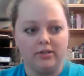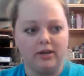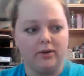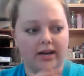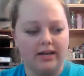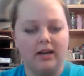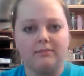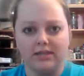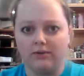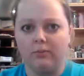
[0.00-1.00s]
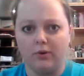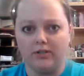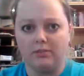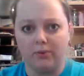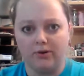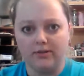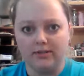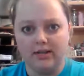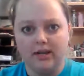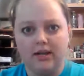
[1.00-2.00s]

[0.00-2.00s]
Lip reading: So it kind of comes out in more spurts.